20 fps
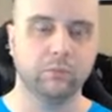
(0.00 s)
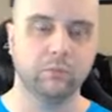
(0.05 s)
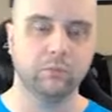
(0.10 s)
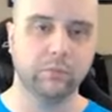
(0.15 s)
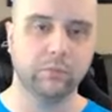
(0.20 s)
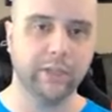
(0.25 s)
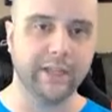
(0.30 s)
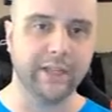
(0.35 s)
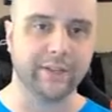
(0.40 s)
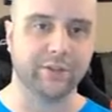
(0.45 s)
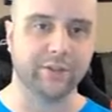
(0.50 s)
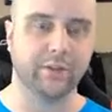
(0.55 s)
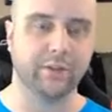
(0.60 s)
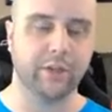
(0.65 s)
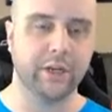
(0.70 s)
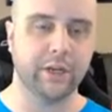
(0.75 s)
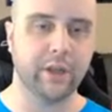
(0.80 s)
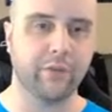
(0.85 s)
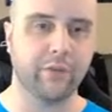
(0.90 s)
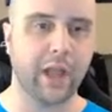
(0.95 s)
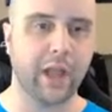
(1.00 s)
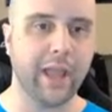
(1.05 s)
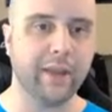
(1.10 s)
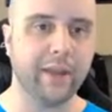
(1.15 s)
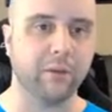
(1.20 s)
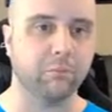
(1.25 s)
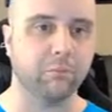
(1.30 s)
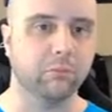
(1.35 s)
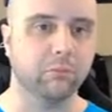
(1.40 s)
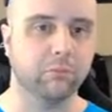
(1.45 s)
list, another
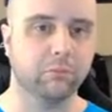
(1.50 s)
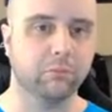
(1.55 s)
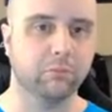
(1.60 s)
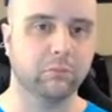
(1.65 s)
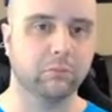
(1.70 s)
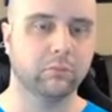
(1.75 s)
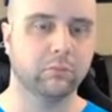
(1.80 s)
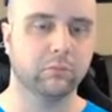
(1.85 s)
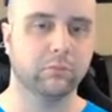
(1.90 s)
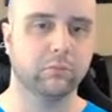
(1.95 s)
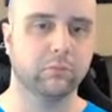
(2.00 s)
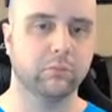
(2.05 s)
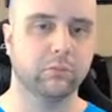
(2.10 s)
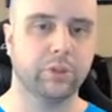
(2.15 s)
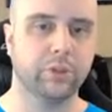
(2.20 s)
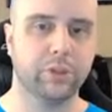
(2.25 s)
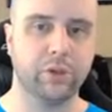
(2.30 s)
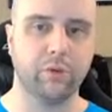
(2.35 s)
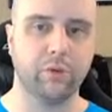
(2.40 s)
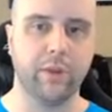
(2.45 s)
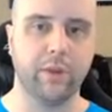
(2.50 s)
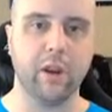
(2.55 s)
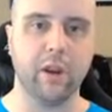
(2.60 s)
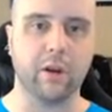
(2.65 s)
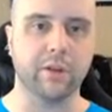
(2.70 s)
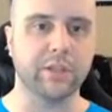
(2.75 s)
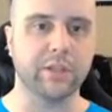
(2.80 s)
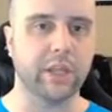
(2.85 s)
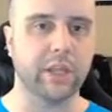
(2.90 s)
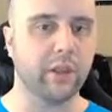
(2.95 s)
item to here.
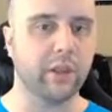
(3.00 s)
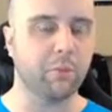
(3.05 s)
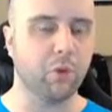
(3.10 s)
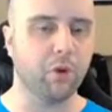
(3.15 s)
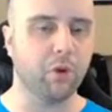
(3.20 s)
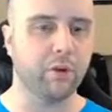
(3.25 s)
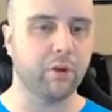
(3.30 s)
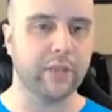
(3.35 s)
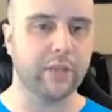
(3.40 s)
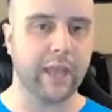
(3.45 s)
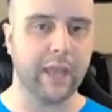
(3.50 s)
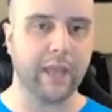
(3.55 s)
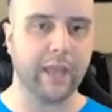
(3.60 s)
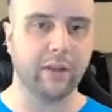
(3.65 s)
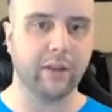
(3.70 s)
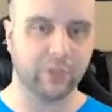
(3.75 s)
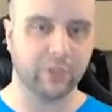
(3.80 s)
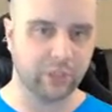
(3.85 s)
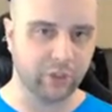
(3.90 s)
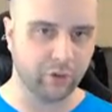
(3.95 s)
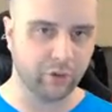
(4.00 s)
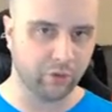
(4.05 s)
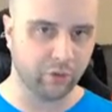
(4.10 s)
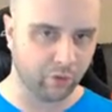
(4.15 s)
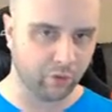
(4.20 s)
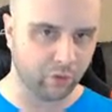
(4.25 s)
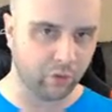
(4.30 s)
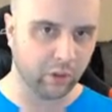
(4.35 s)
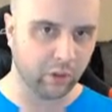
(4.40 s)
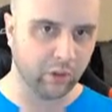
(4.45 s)
And suddenly I'm going tag
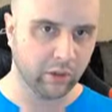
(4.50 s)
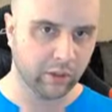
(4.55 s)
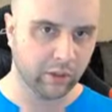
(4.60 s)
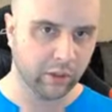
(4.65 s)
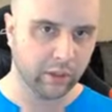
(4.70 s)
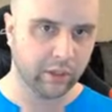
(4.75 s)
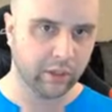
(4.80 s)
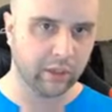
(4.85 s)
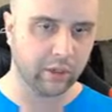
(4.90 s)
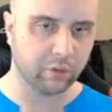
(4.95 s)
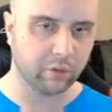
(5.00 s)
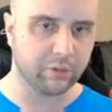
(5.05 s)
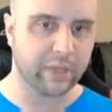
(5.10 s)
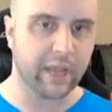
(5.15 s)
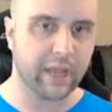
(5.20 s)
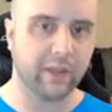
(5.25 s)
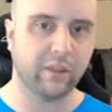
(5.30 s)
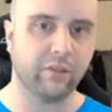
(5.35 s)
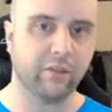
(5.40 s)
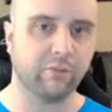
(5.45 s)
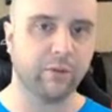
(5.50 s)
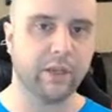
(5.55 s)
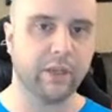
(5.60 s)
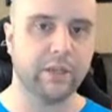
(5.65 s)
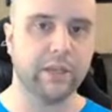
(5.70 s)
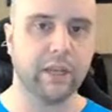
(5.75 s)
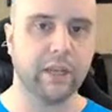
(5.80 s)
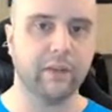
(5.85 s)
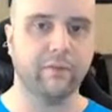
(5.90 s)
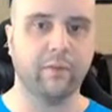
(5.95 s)
2, tag 3,
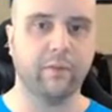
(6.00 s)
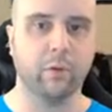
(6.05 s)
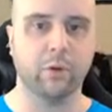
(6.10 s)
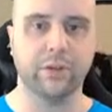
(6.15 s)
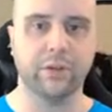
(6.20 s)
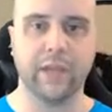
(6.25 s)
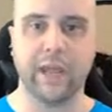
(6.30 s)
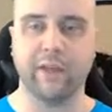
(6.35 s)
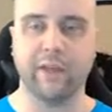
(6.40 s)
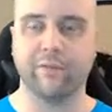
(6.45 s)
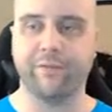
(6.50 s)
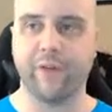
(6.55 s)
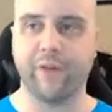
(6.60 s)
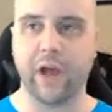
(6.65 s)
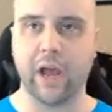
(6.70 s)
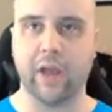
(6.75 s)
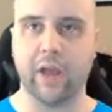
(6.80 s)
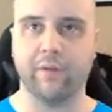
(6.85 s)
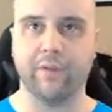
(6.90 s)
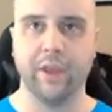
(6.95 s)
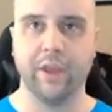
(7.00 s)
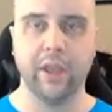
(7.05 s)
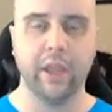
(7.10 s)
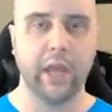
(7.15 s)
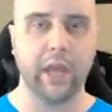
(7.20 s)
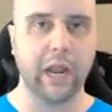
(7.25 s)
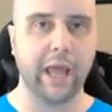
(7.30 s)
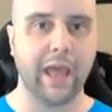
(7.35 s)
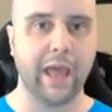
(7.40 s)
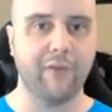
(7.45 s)
tag 4, tag 5.
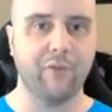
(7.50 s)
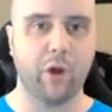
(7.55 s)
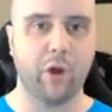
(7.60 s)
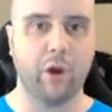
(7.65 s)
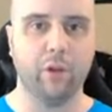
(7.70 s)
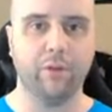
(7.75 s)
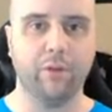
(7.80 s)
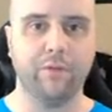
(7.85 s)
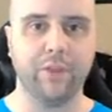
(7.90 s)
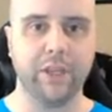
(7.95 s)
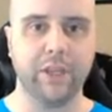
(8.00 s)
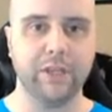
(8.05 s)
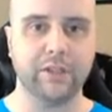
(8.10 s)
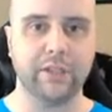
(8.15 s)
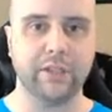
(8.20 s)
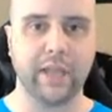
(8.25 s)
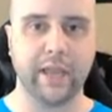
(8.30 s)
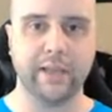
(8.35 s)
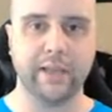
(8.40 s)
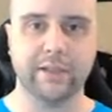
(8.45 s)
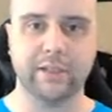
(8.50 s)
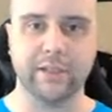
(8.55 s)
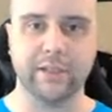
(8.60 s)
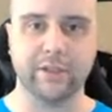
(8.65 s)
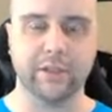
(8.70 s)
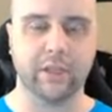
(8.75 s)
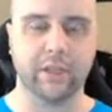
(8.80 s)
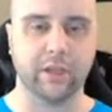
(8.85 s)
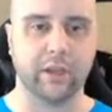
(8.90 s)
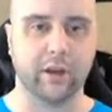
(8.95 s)
And I have all of these tags
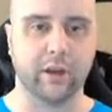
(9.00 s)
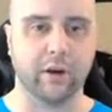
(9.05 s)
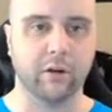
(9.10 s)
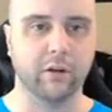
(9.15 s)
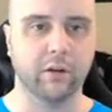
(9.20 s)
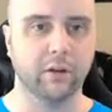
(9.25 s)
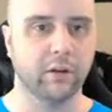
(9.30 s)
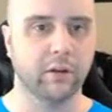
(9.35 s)
listed here,